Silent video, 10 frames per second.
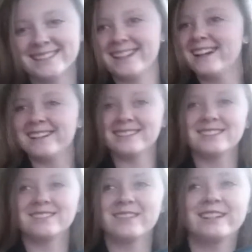she
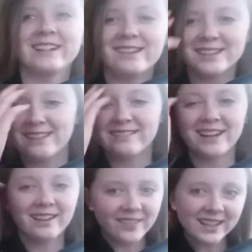this morning I was getting
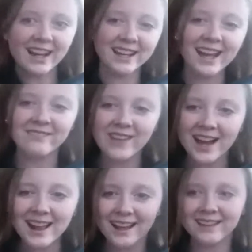ready. I'm like I can't
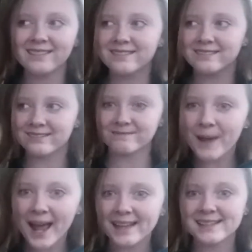find any
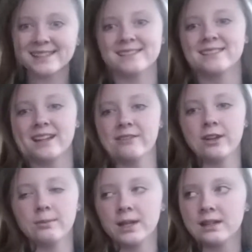pants and I
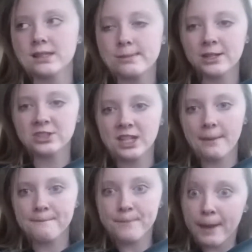found pants, but
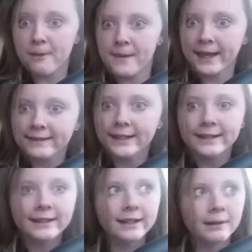she kept beating me.
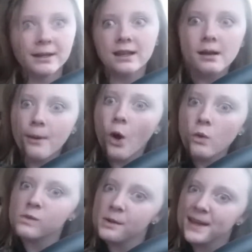I'm like, come
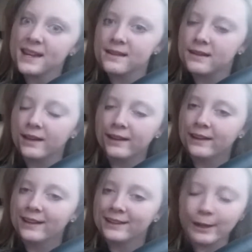on, woman.
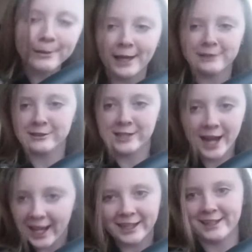Give me a
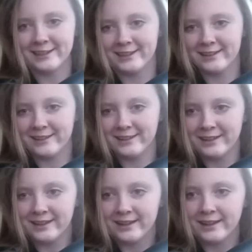check.
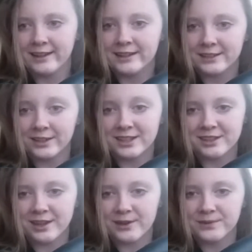So
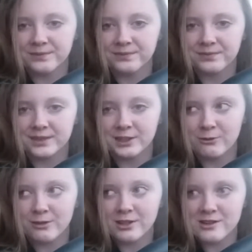let's go to
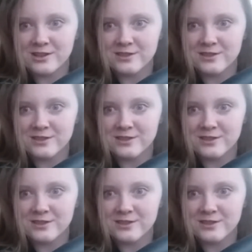the